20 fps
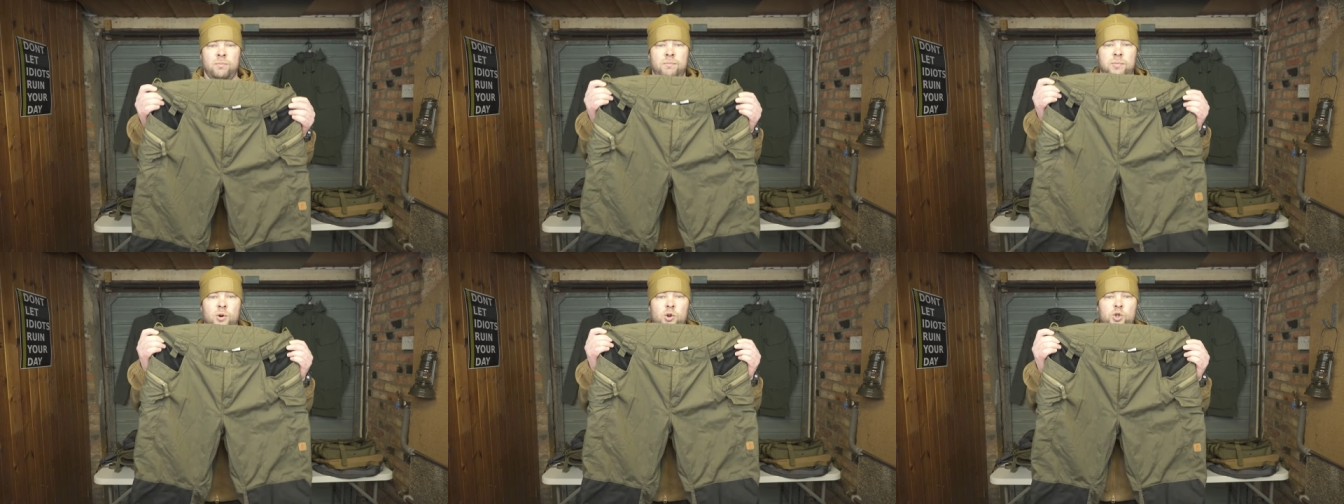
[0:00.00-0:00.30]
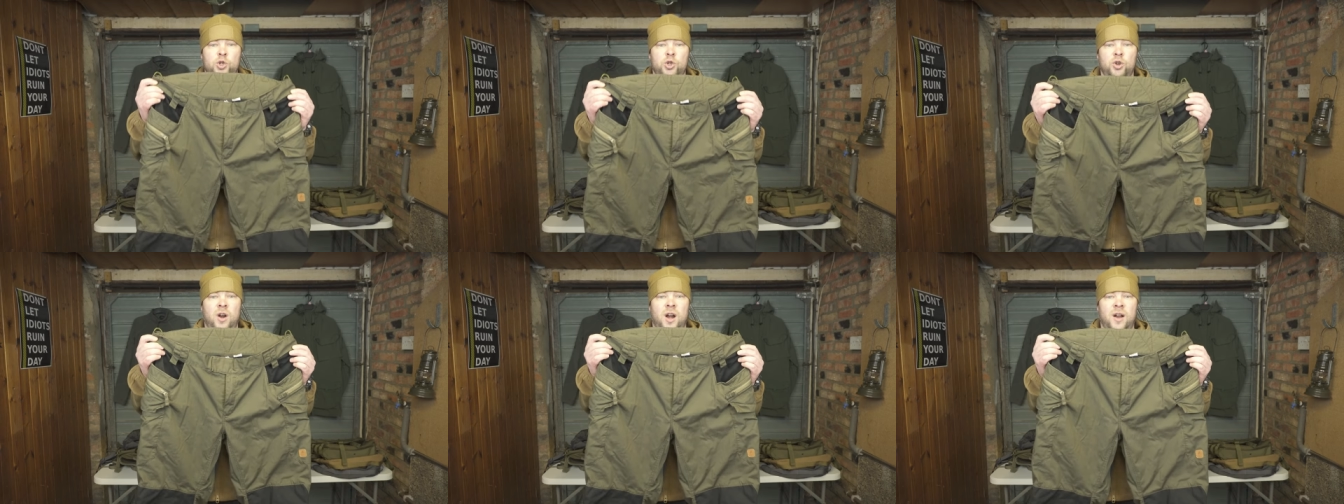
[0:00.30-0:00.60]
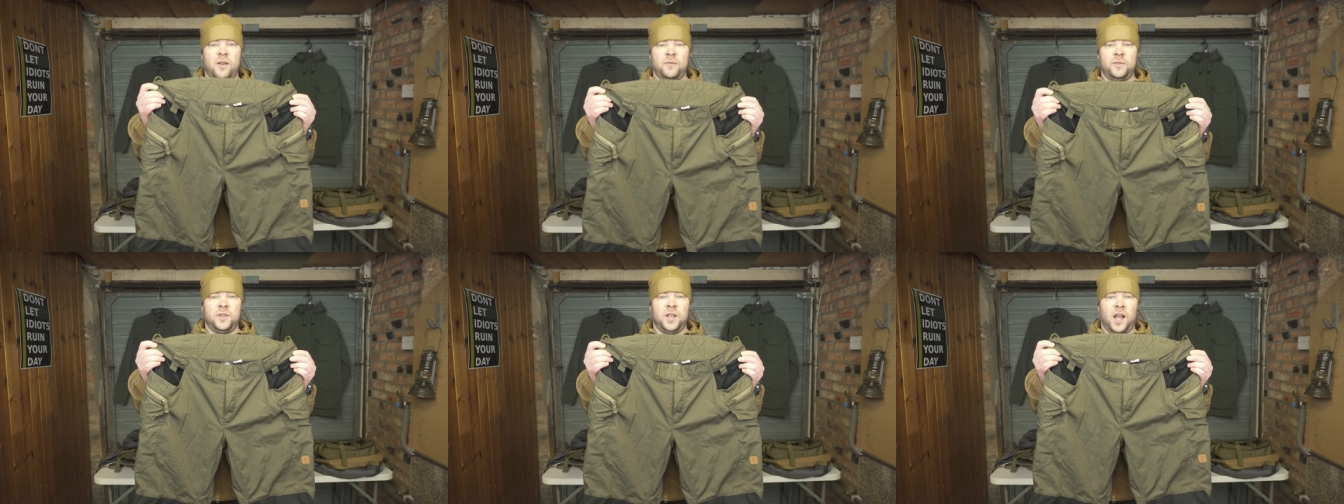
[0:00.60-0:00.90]

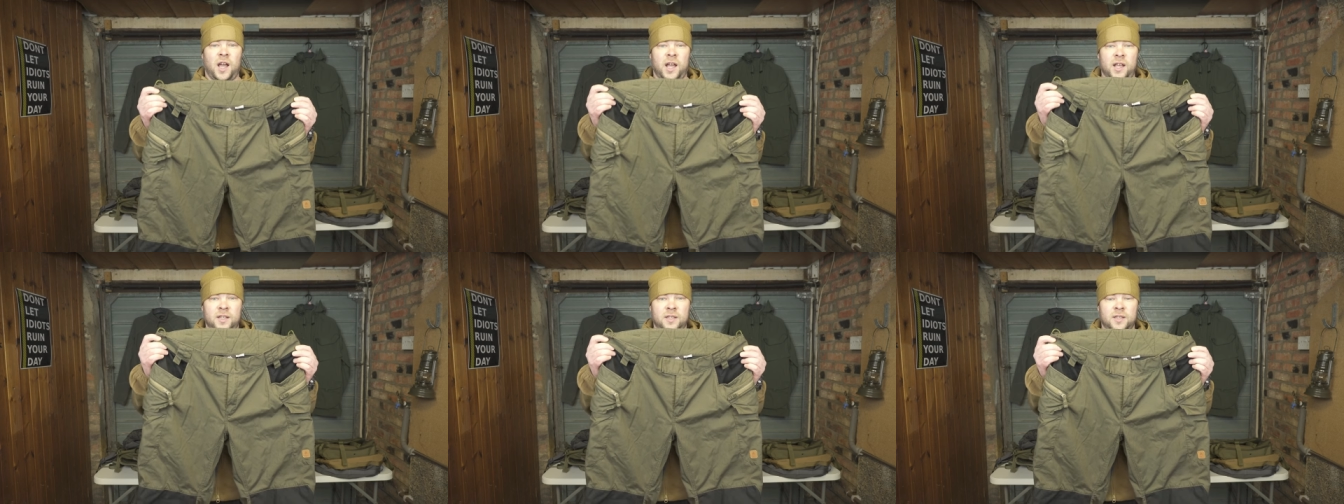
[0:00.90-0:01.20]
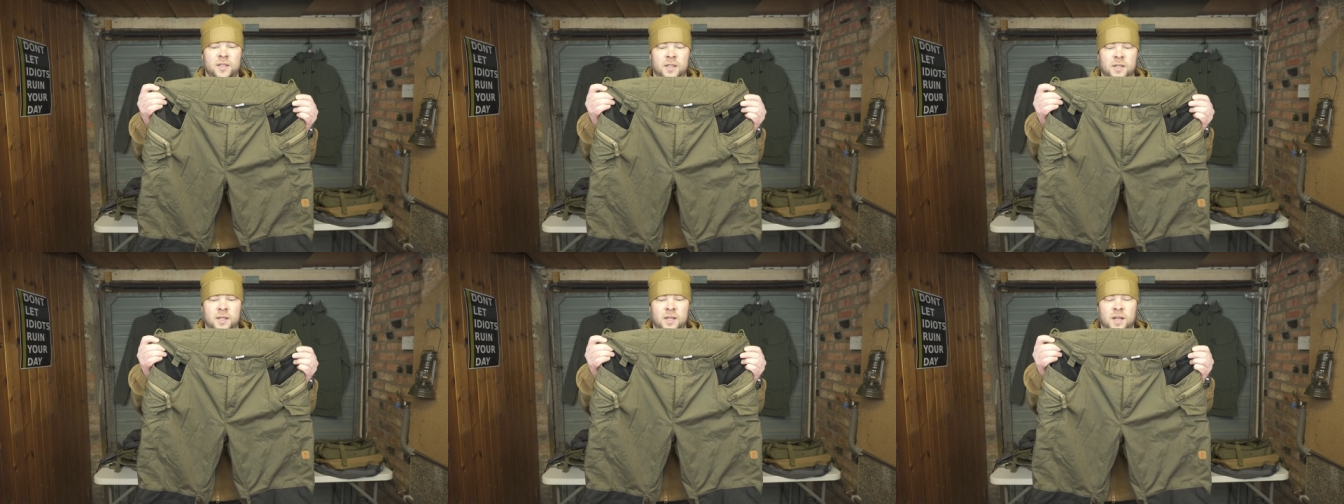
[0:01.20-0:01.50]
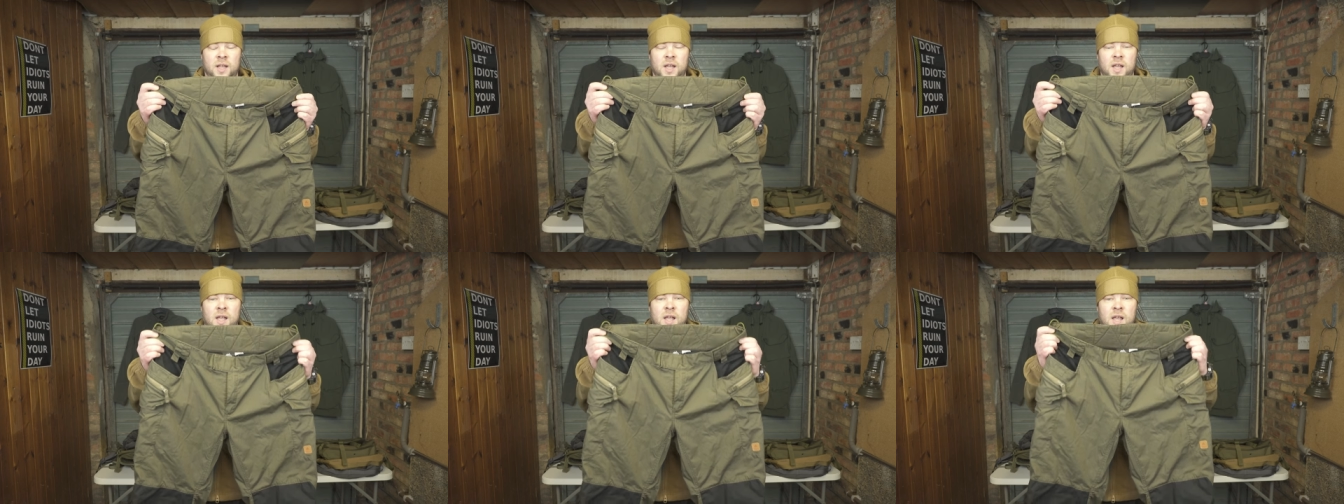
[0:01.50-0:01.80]
Bushcraft line,
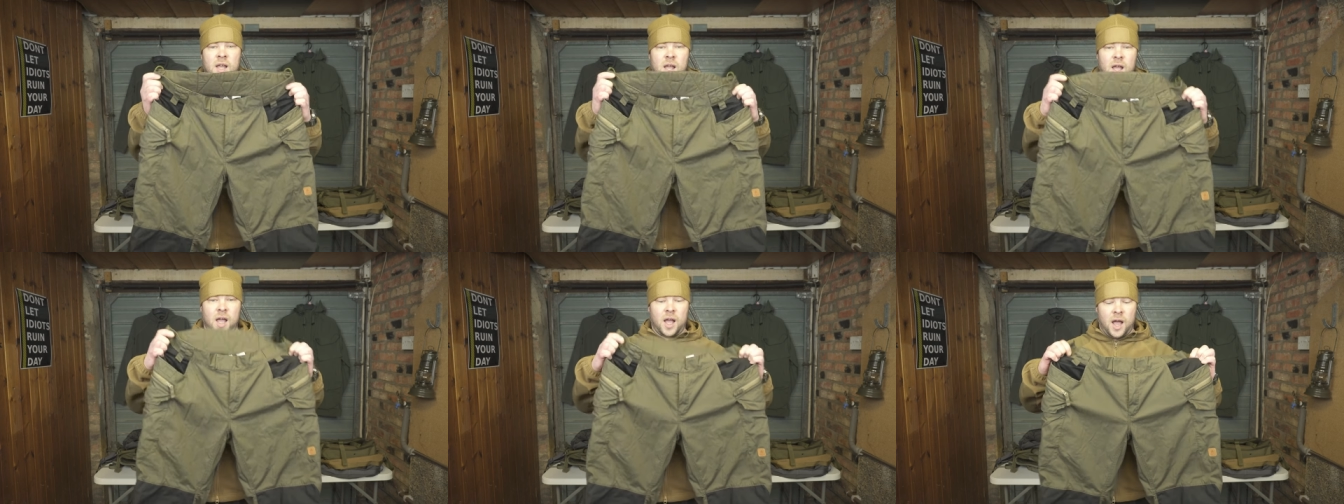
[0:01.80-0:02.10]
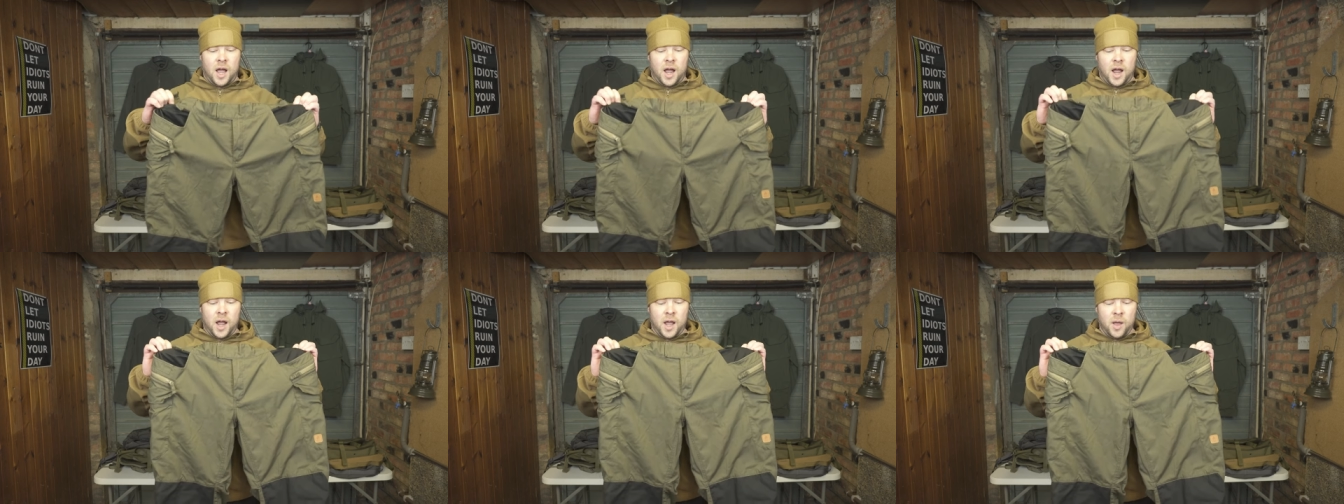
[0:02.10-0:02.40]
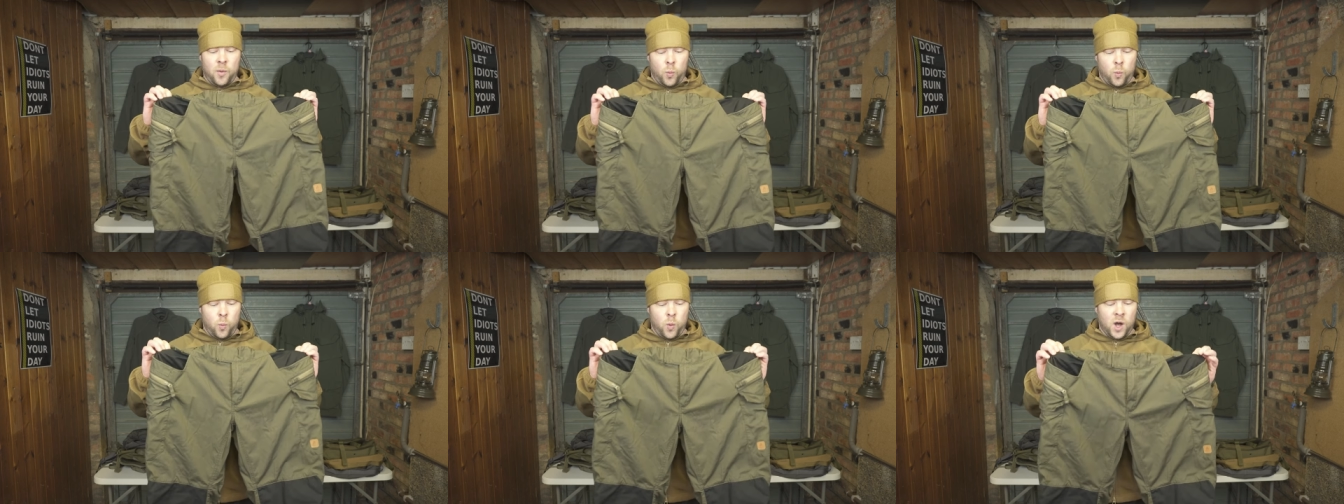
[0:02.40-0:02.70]

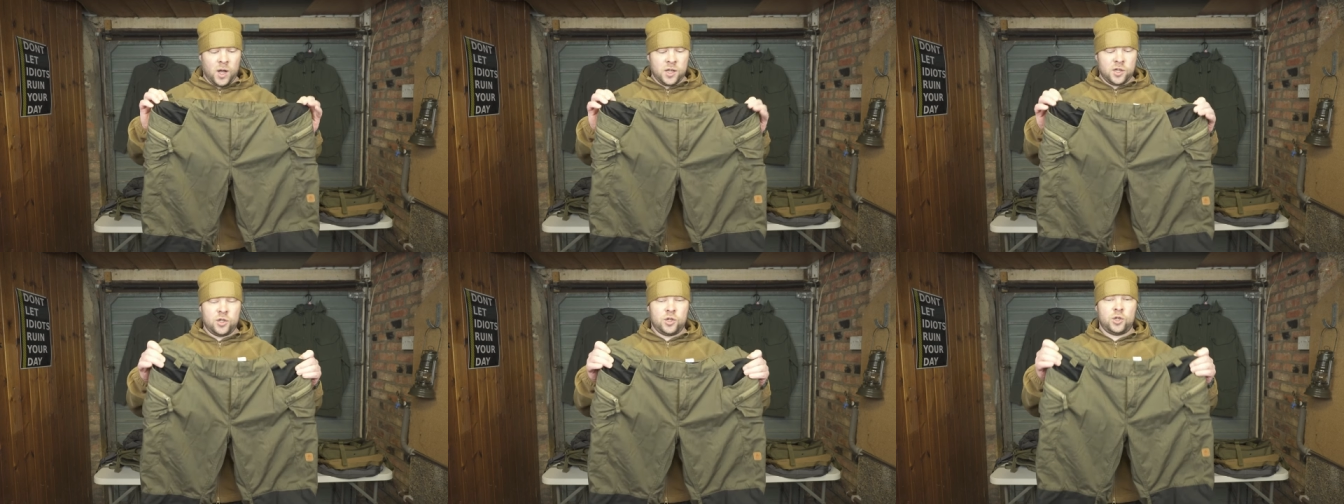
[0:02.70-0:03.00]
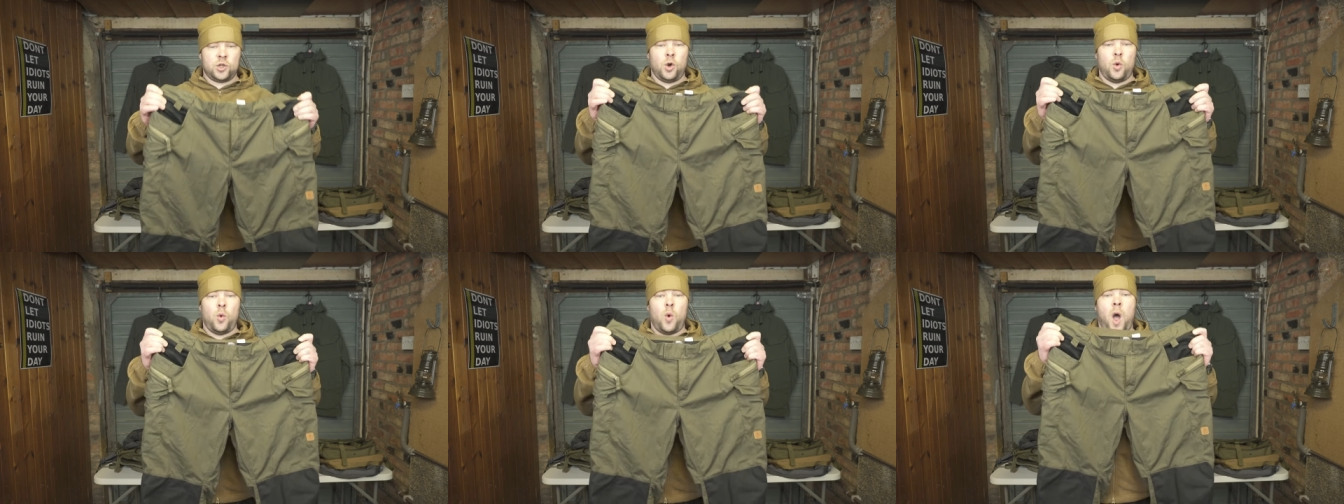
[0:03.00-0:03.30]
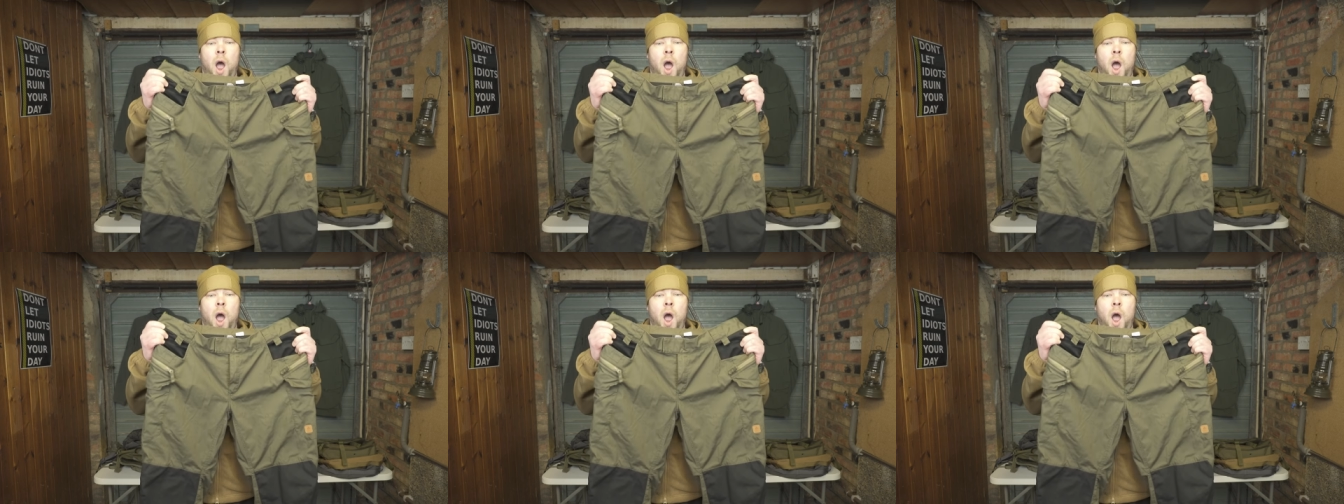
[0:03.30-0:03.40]
I was so